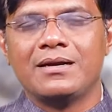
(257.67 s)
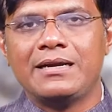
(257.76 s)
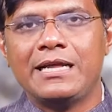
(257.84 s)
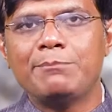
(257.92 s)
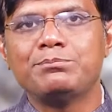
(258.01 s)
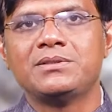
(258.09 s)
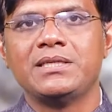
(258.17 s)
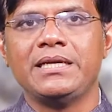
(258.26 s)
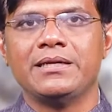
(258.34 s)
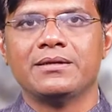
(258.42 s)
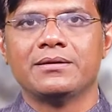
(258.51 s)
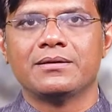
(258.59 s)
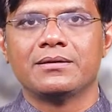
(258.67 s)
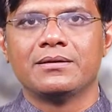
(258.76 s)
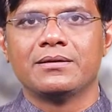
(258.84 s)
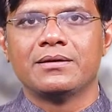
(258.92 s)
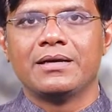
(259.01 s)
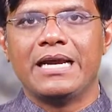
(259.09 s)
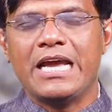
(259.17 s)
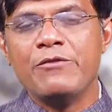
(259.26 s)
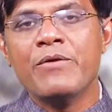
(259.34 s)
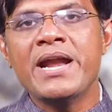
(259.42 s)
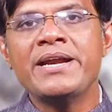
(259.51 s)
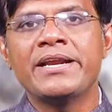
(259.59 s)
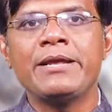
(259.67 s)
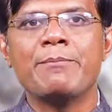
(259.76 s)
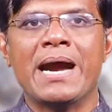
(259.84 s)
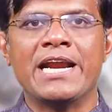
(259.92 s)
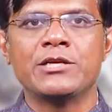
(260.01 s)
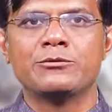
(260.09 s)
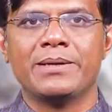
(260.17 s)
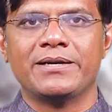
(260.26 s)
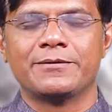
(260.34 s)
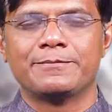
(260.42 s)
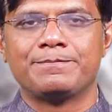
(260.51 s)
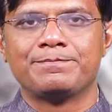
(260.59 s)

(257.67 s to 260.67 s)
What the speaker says: Tip 3. Inventory management.